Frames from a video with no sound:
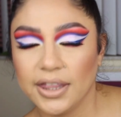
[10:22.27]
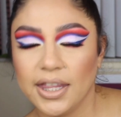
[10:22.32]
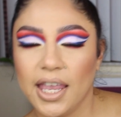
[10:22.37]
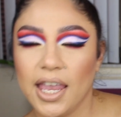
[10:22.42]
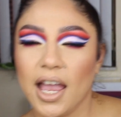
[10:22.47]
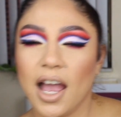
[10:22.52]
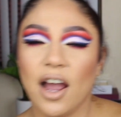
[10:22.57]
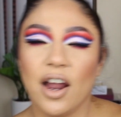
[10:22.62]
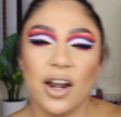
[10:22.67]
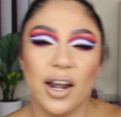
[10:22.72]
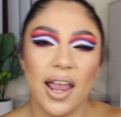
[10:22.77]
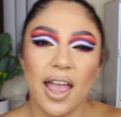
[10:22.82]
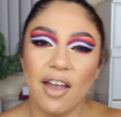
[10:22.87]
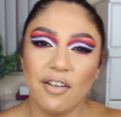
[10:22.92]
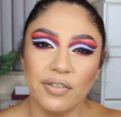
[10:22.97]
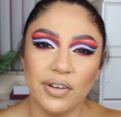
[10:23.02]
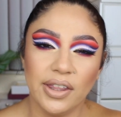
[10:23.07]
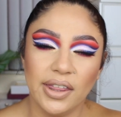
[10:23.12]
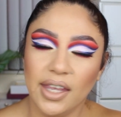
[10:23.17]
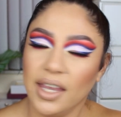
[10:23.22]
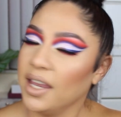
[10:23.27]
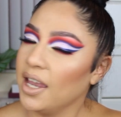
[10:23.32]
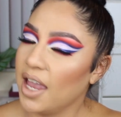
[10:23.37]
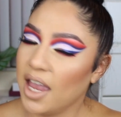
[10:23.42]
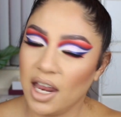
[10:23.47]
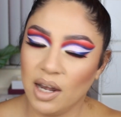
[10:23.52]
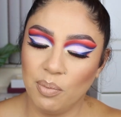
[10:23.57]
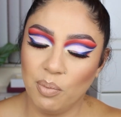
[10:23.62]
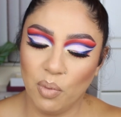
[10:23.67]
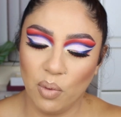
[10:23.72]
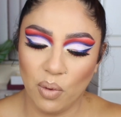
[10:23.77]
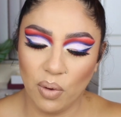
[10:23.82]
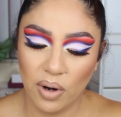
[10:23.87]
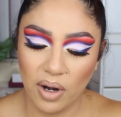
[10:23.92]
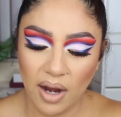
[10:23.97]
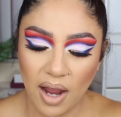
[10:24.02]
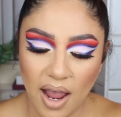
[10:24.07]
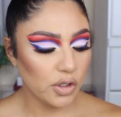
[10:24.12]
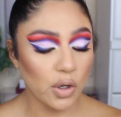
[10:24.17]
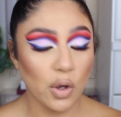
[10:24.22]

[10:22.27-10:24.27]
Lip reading: they are everything and more.